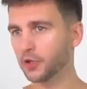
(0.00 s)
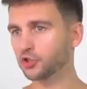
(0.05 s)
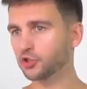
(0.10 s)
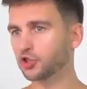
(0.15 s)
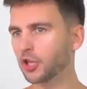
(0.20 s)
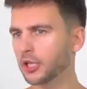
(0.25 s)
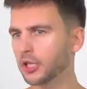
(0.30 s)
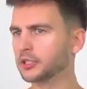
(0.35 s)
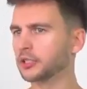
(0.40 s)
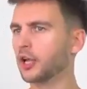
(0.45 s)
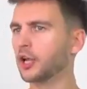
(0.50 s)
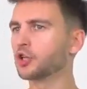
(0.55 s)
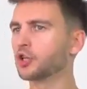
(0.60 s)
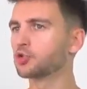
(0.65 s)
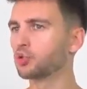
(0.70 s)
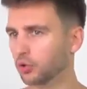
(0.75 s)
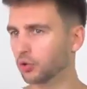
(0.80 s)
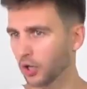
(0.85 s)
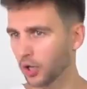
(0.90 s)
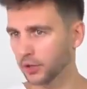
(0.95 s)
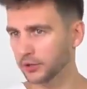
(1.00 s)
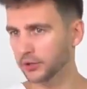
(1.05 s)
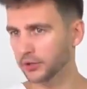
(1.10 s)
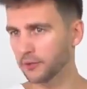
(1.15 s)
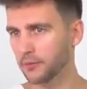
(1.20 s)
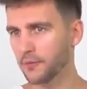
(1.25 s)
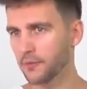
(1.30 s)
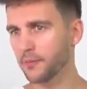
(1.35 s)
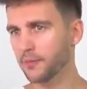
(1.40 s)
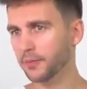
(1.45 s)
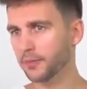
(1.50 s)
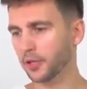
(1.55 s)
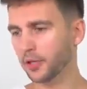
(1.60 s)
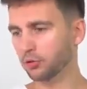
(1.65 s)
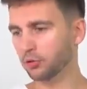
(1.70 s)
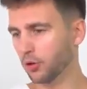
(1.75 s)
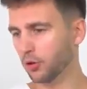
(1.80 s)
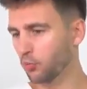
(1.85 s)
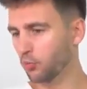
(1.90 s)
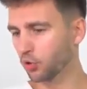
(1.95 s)
wait for results that might not
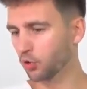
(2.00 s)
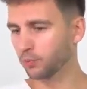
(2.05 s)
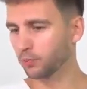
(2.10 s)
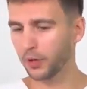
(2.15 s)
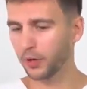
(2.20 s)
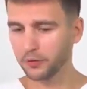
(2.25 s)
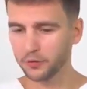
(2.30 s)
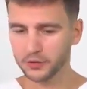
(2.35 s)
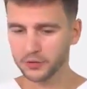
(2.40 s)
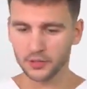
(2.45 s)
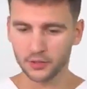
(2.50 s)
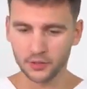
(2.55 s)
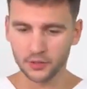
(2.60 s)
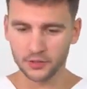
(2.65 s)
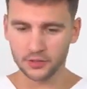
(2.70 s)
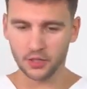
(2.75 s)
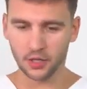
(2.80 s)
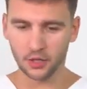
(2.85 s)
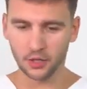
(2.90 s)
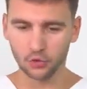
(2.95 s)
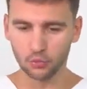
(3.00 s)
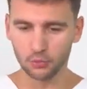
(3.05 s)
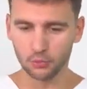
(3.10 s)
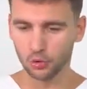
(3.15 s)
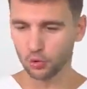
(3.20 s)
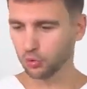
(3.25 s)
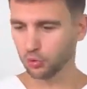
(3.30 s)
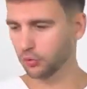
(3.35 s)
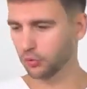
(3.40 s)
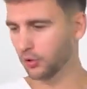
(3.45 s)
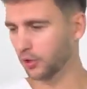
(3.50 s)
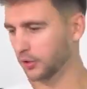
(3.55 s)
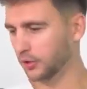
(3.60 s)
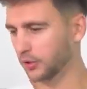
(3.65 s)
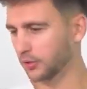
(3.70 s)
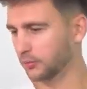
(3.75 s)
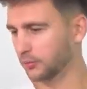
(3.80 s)
appear in a minute, but in a week, a